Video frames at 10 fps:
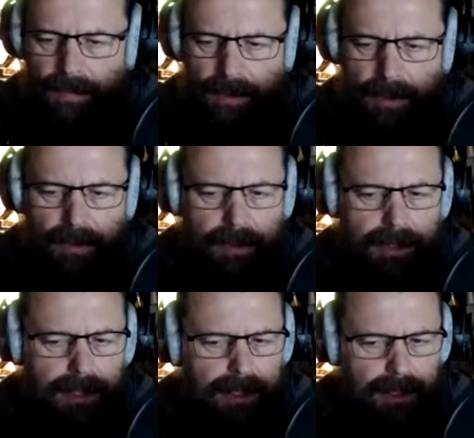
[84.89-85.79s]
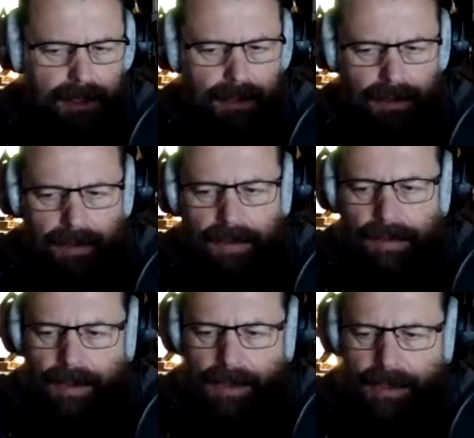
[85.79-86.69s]
Courage is the cure,
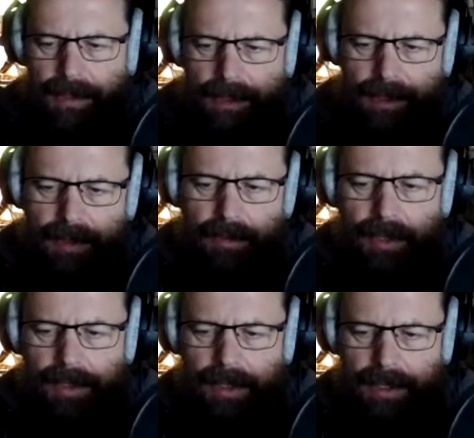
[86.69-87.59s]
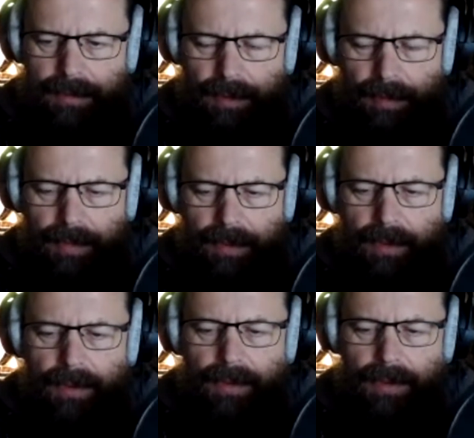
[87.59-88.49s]
says greetings from
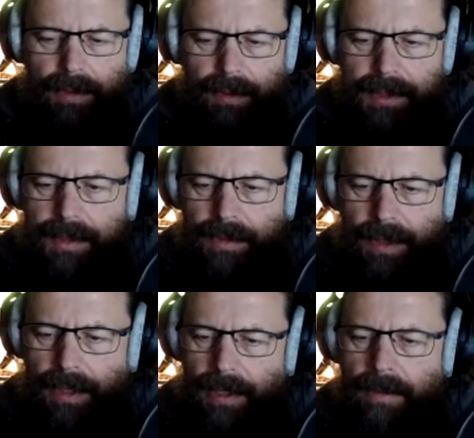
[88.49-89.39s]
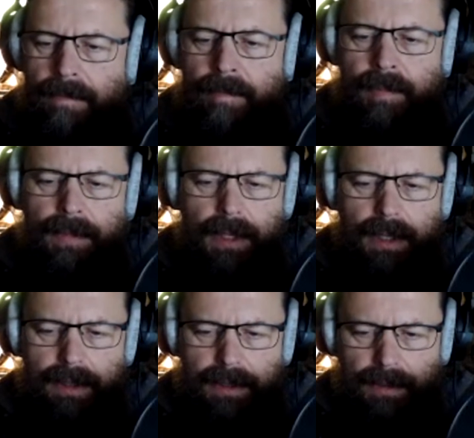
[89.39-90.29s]
Perth, Australia.
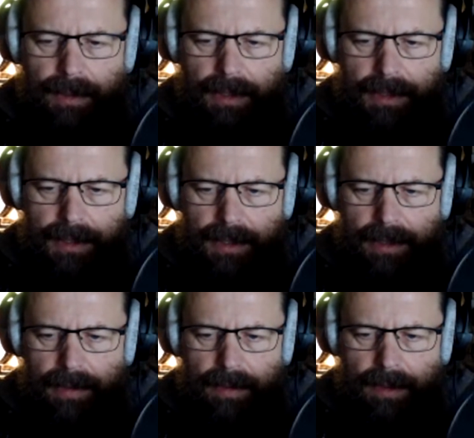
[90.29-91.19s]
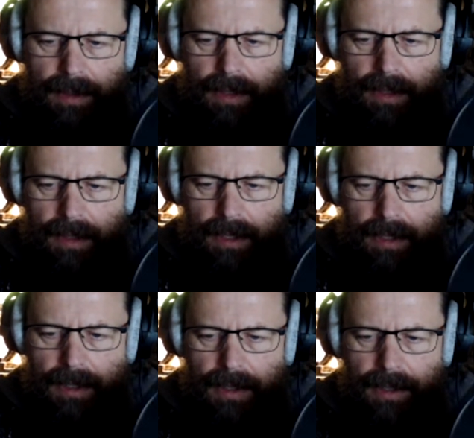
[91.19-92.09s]
And Julie is here,
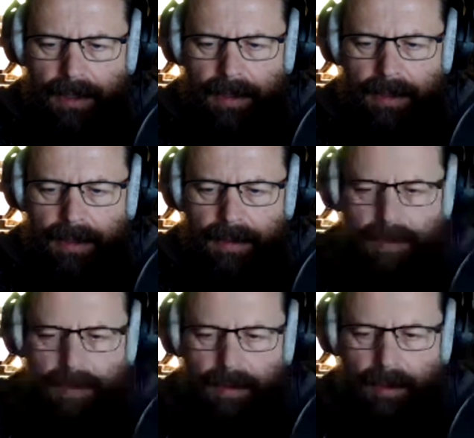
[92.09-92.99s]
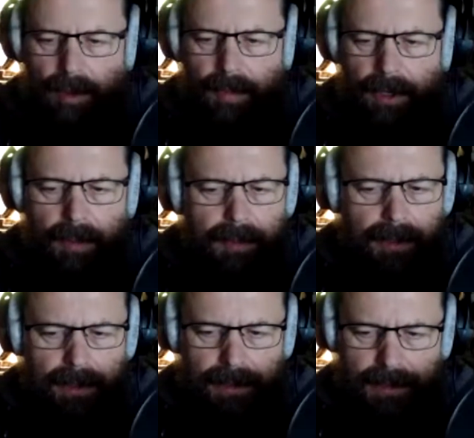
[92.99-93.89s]
and Hoppy Hoppy
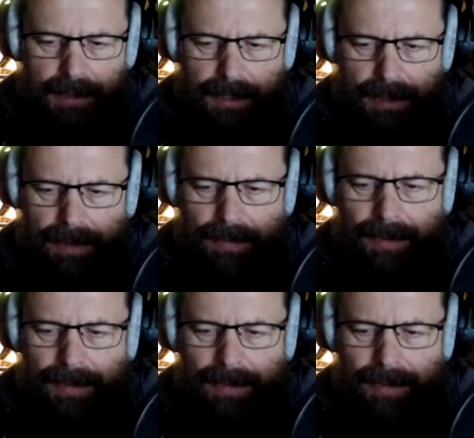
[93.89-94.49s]
is here.